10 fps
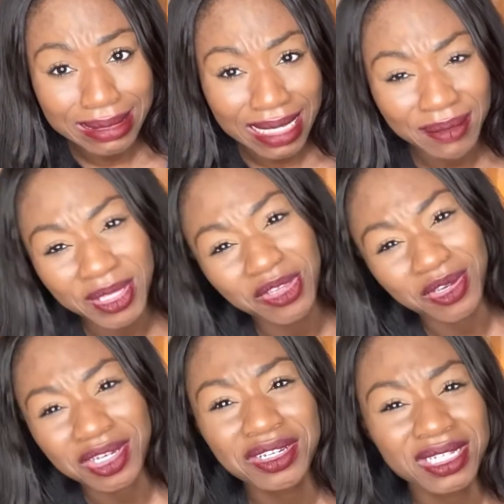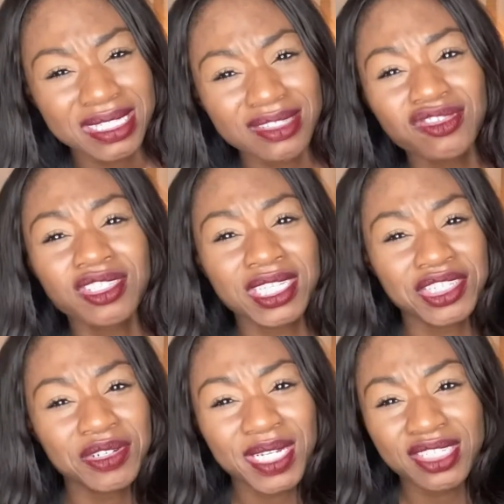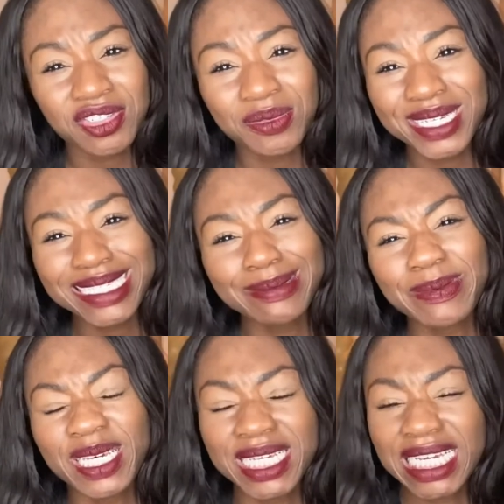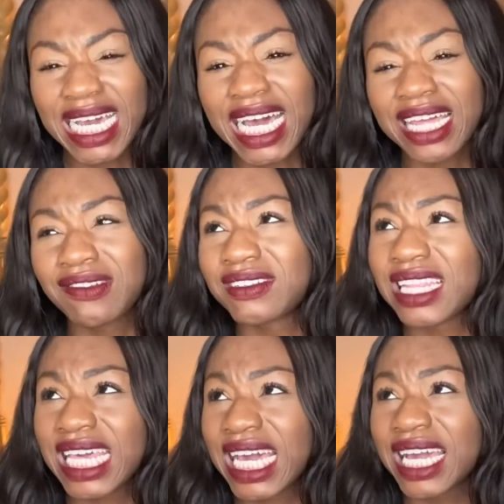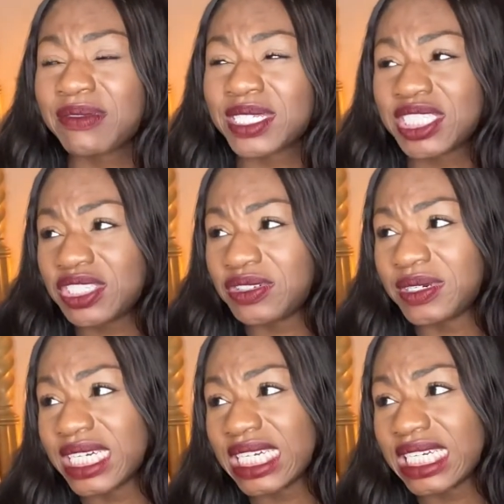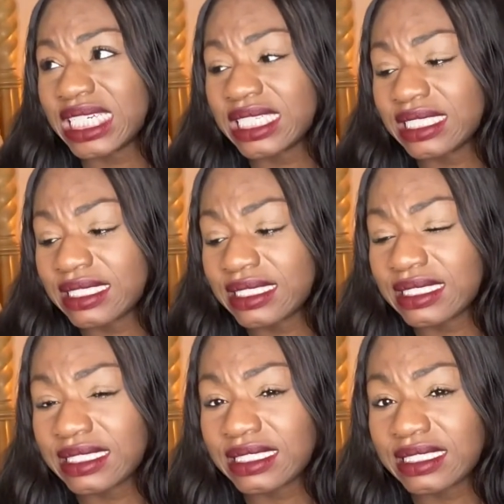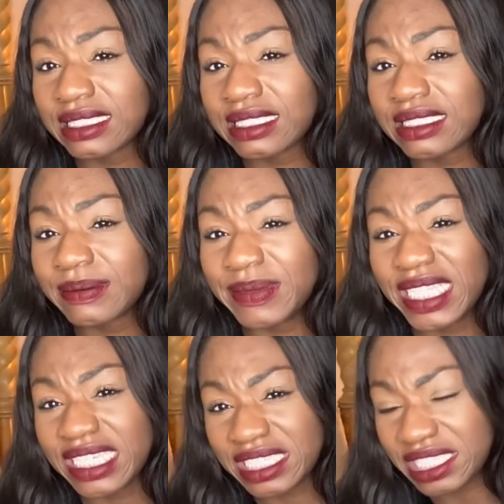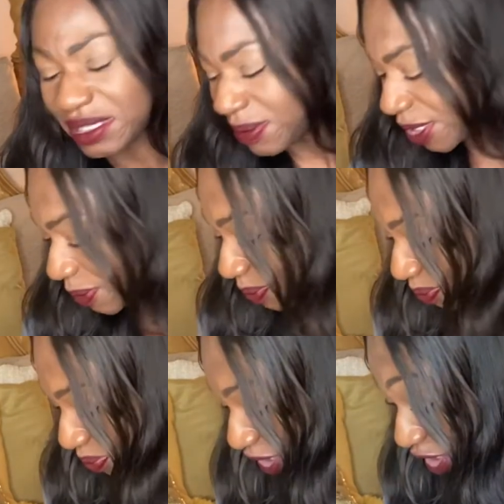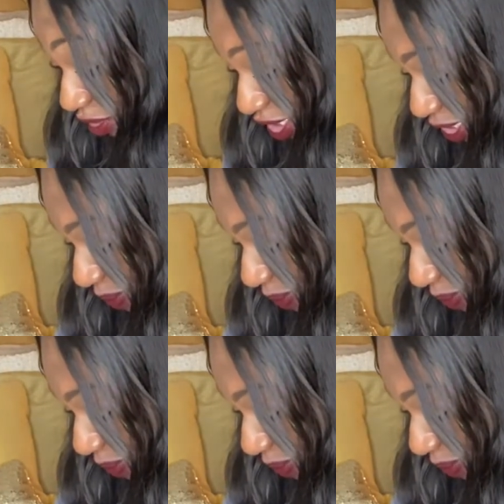I mean, you could essentially do it in 2 weeks, but I don't think I would do it. But that's just me. Anyways,